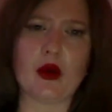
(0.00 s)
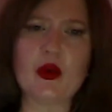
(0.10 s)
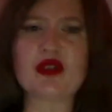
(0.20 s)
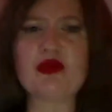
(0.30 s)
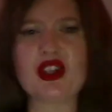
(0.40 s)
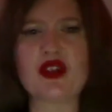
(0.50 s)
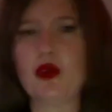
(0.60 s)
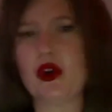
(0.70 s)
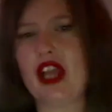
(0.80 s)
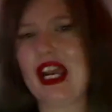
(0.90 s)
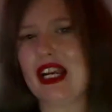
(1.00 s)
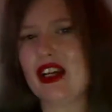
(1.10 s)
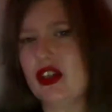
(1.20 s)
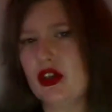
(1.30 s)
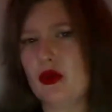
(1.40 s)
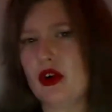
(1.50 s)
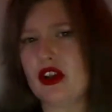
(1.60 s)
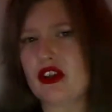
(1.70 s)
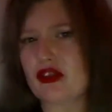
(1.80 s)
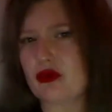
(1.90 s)
It was much more like a
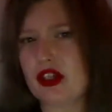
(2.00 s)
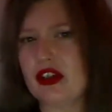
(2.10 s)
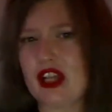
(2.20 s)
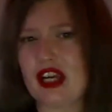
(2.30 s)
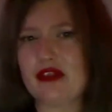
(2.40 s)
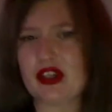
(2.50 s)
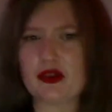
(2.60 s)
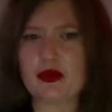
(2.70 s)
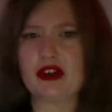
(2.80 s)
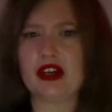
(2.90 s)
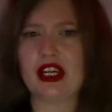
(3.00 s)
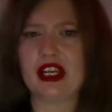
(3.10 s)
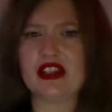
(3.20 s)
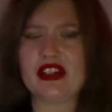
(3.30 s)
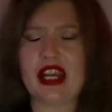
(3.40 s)
nuanced real life experience.